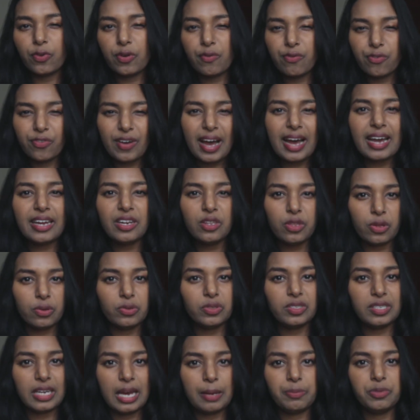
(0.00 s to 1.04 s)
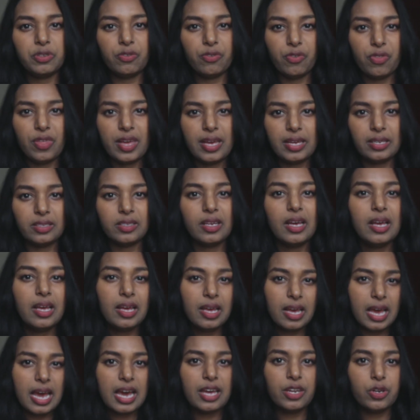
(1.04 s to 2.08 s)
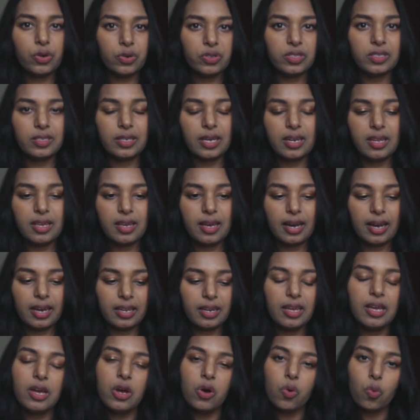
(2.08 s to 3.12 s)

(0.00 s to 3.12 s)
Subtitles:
find those types of things in your study guide.